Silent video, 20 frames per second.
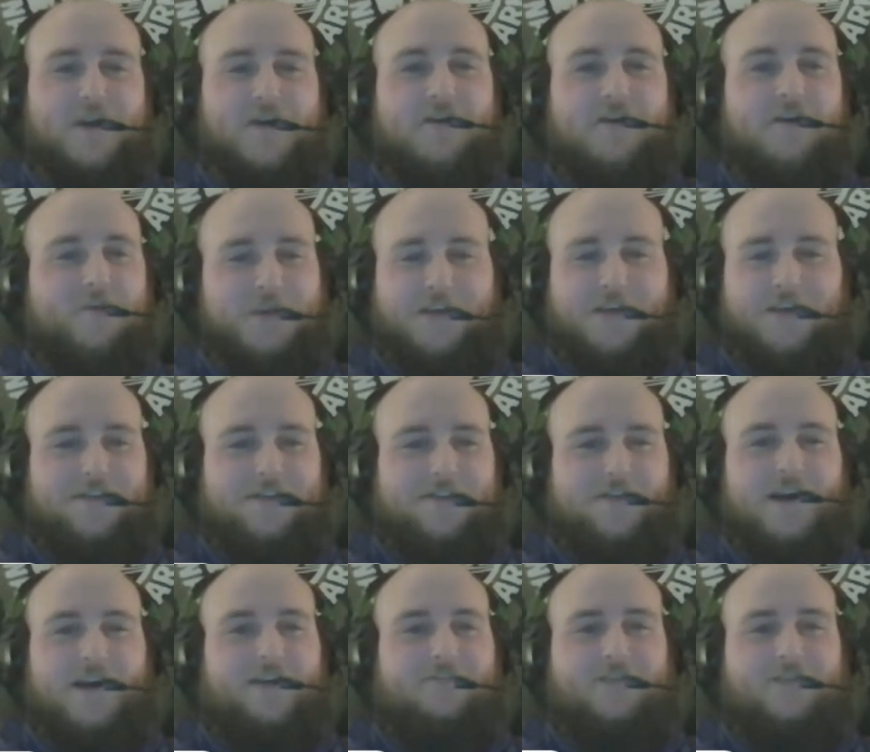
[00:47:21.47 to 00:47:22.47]
at all, because
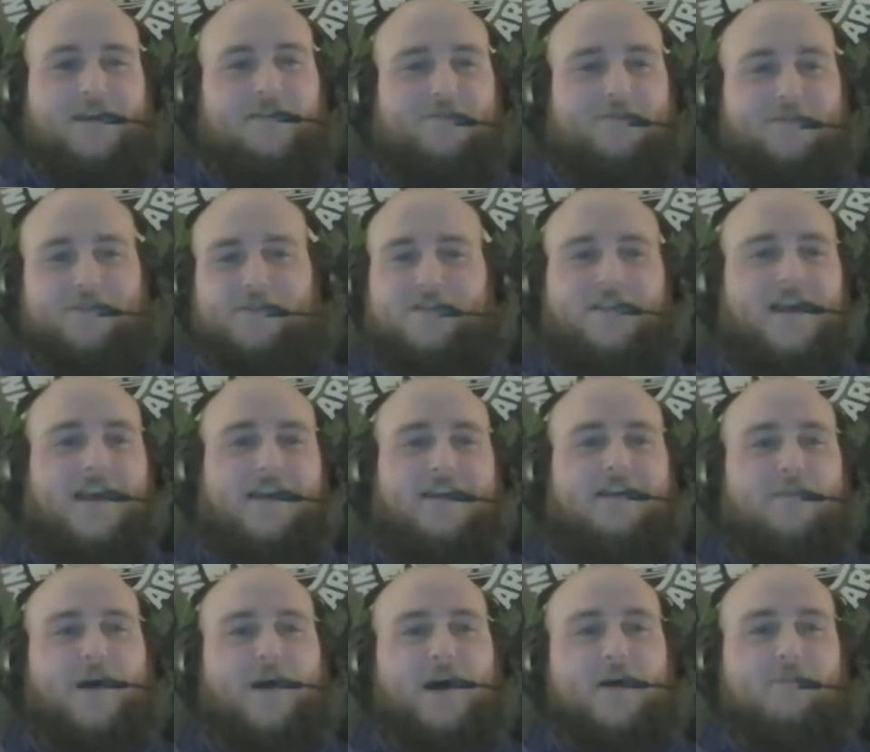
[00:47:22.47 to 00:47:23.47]
Ohio State was just
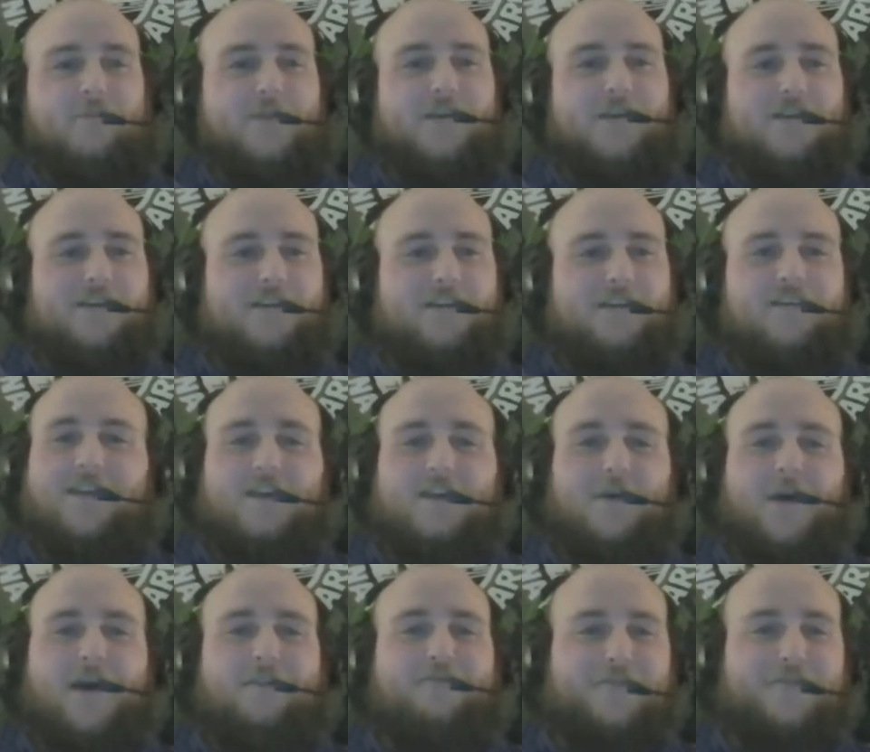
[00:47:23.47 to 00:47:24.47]
lighting them up,
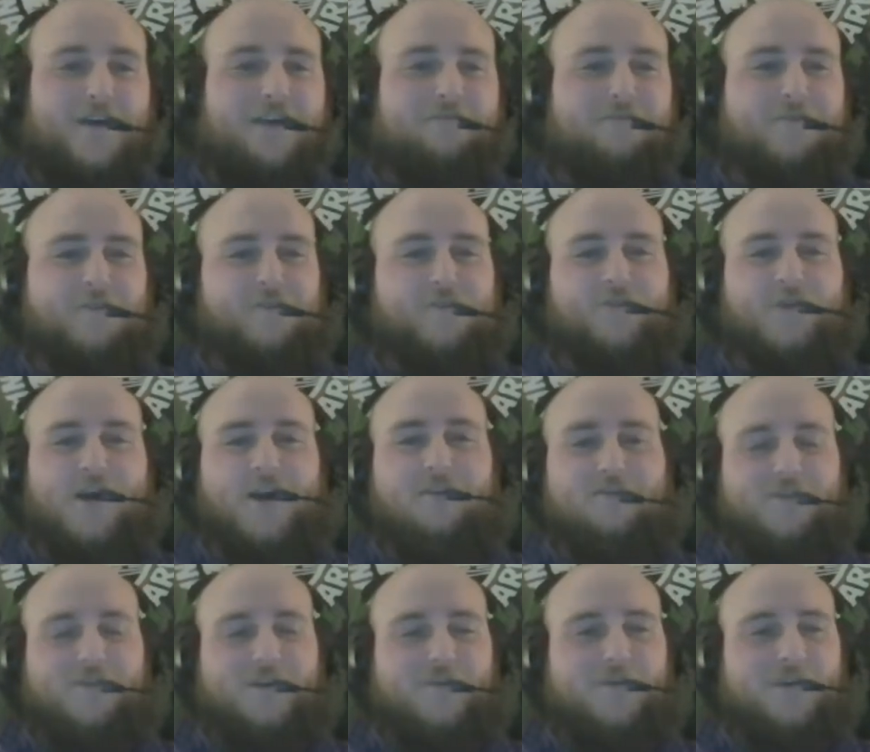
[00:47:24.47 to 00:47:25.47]
after that first
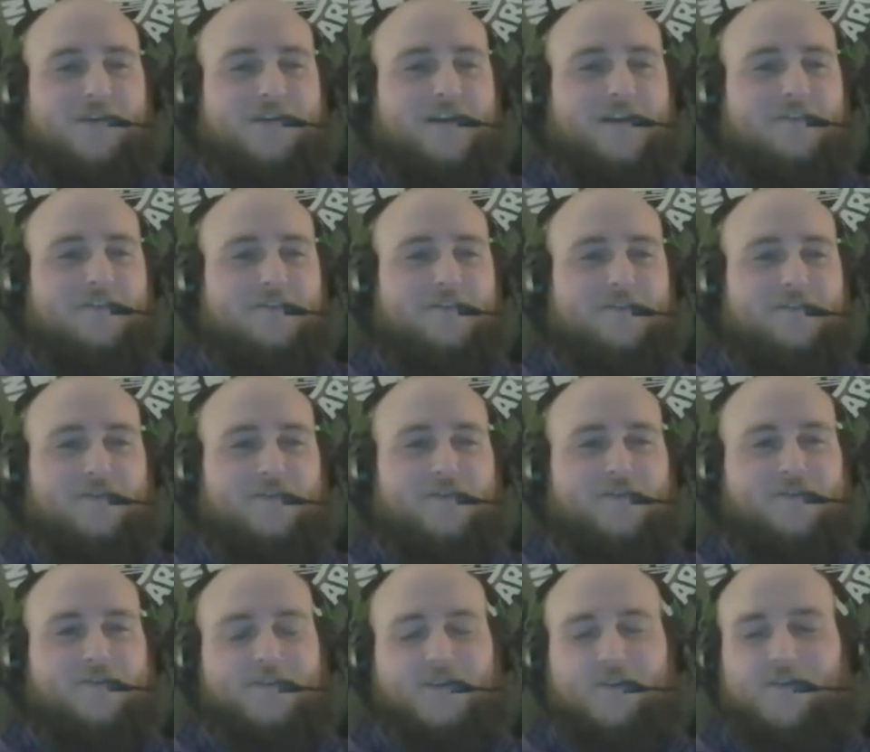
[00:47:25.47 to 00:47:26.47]
drive where they went down and
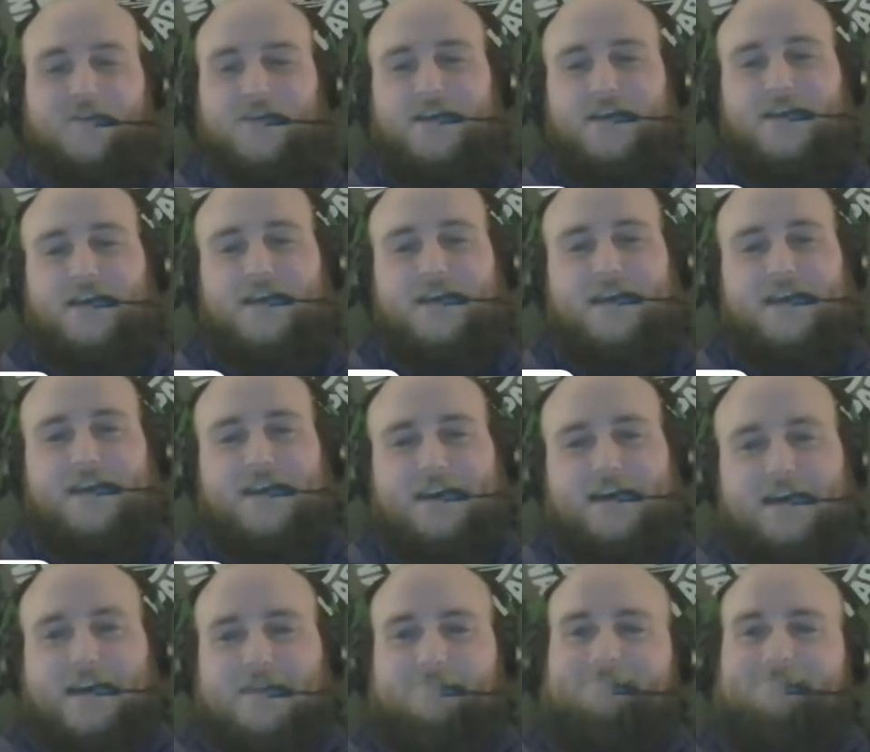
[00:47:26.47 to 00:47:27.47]
scored. So,
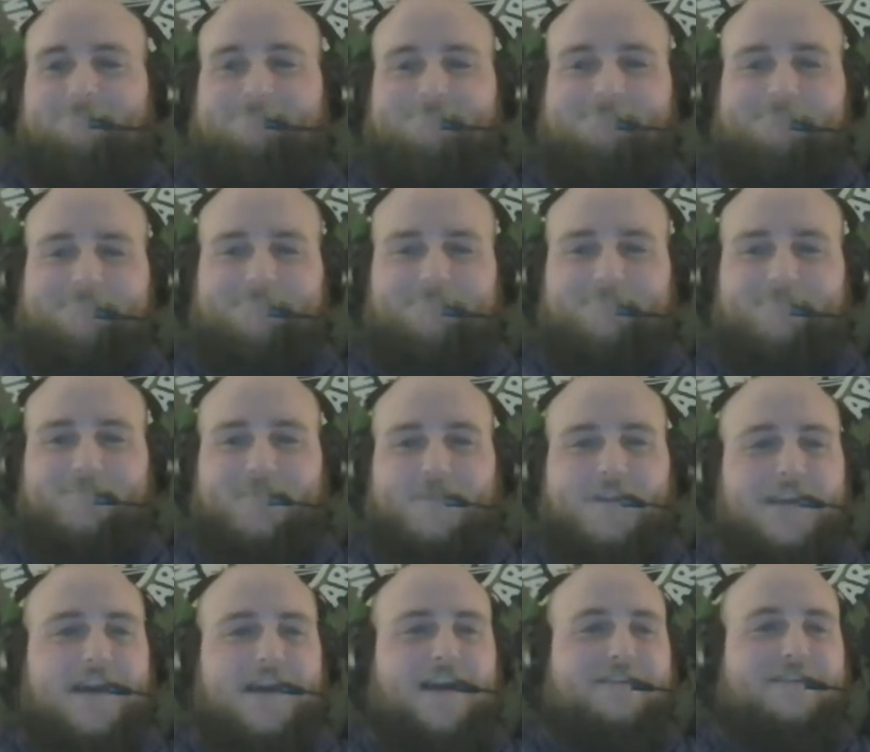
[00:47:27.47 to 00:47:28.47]

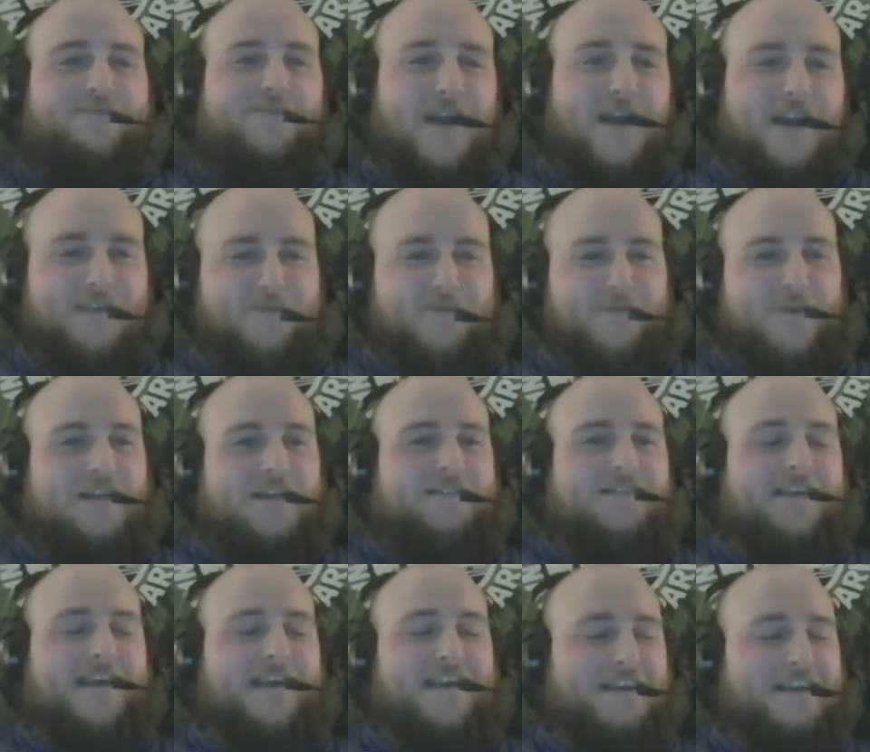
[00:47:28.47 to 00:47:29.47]
as for Penn
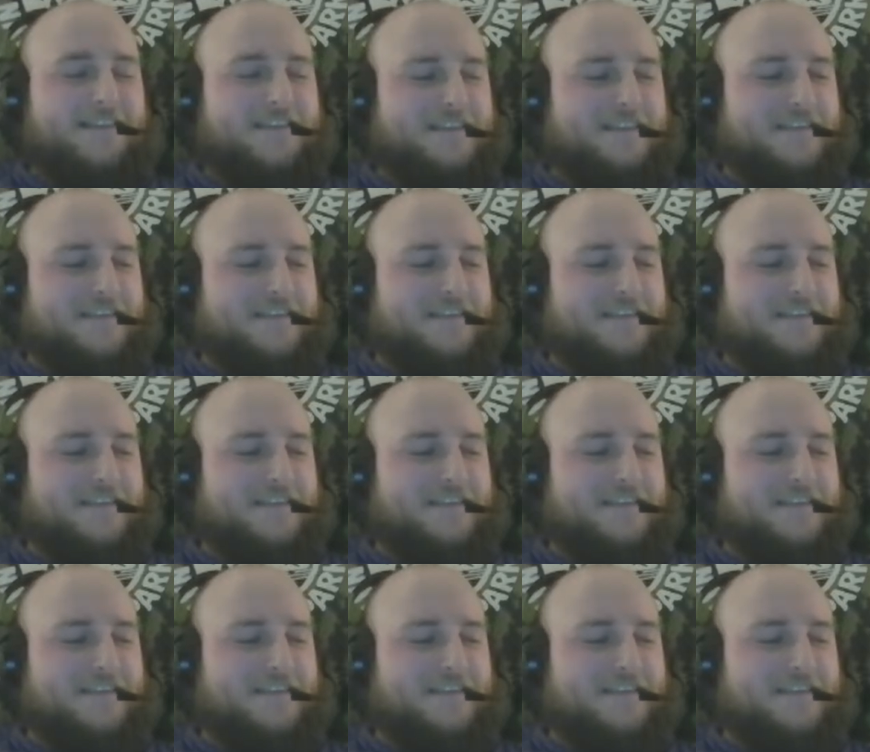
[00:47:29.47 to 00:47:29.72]
State,